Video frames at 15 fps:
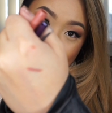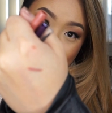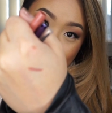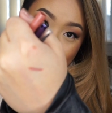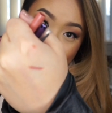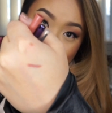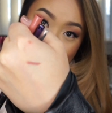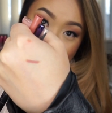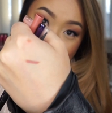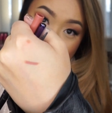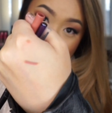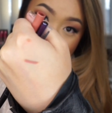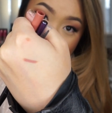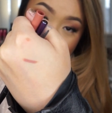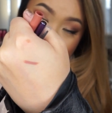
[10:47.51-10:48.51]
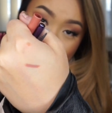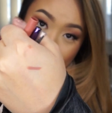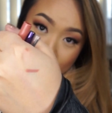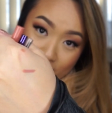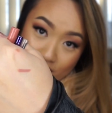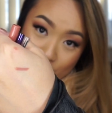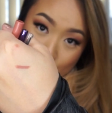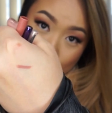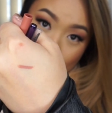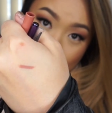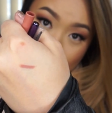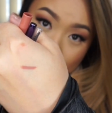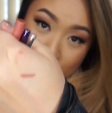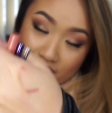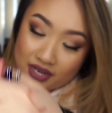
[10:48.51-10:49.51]
So there's the
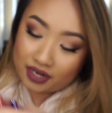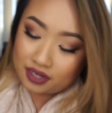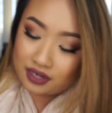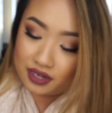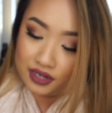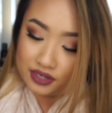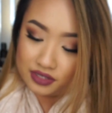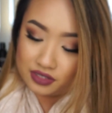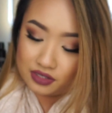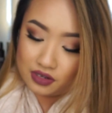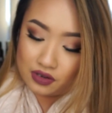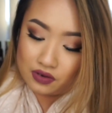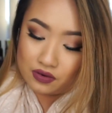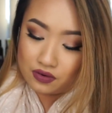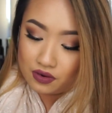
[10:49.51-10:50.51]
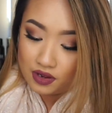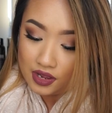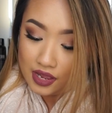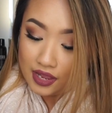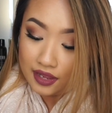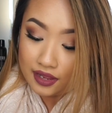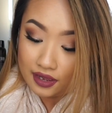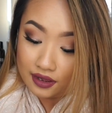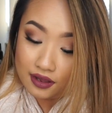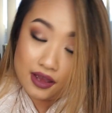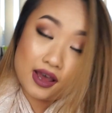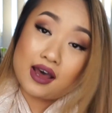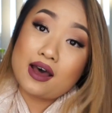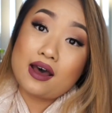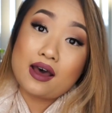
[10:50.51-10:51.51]
swatch of that guy. So yeah,
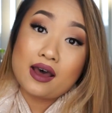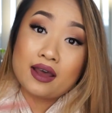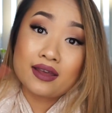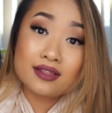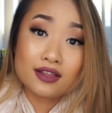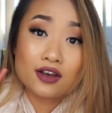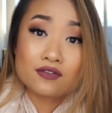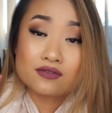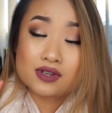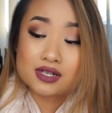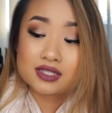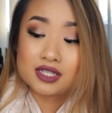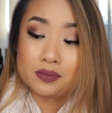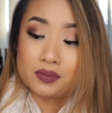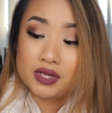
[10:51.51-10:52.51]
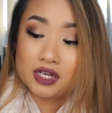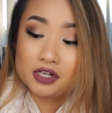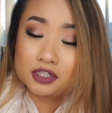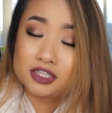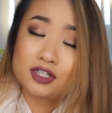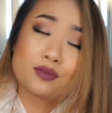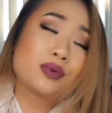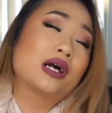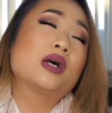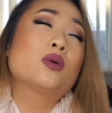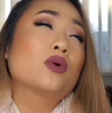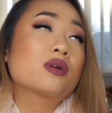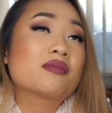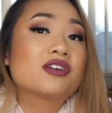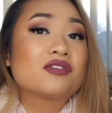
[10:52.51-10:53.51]
I love NYX lip liners. They're probably
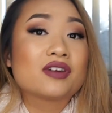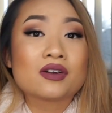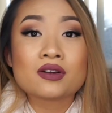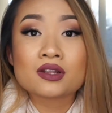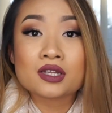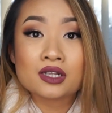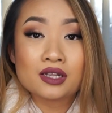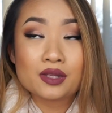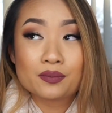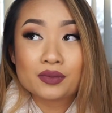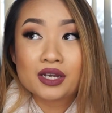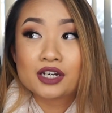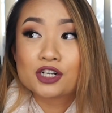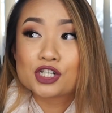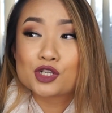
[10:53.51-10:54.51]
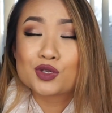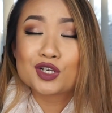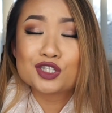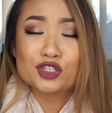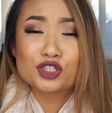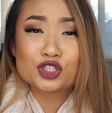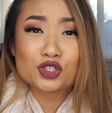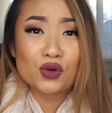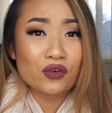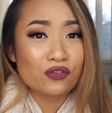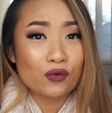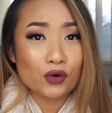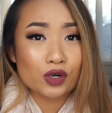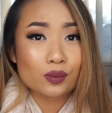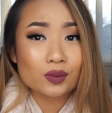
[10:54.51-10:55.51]
one of my favorite lip liners just because they're so
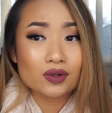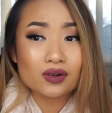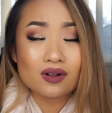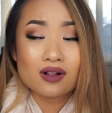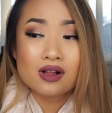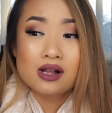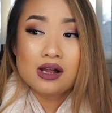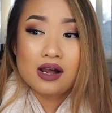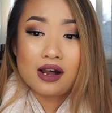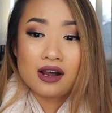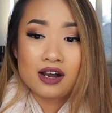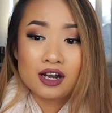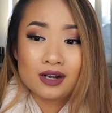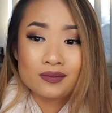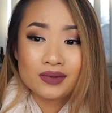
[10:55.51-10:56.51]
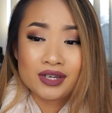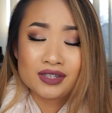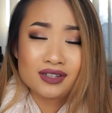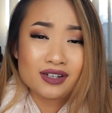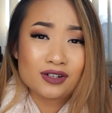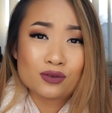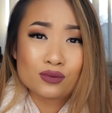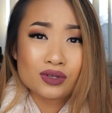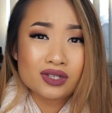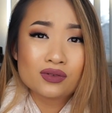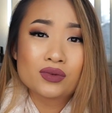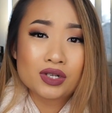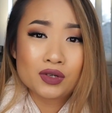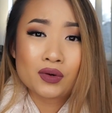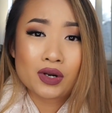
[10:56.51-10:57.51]
affordable, and they're
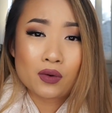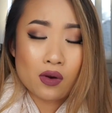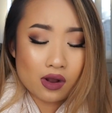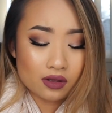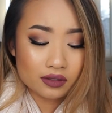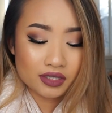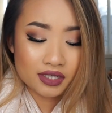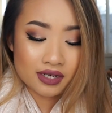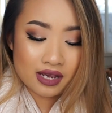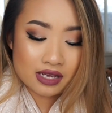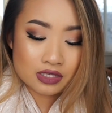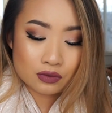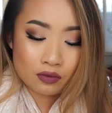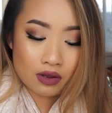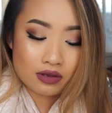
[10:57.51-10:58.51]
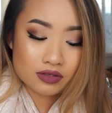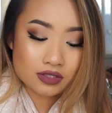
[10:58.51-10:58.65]
really great quality as well.